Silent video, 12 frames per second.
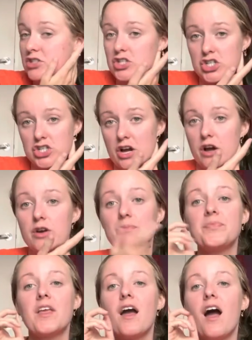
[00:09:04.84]
to show.
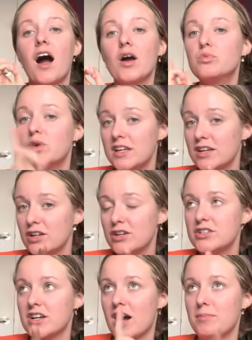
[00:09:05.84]
I will
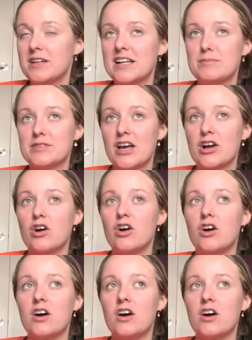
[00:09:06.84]
include a couple of clips that I got,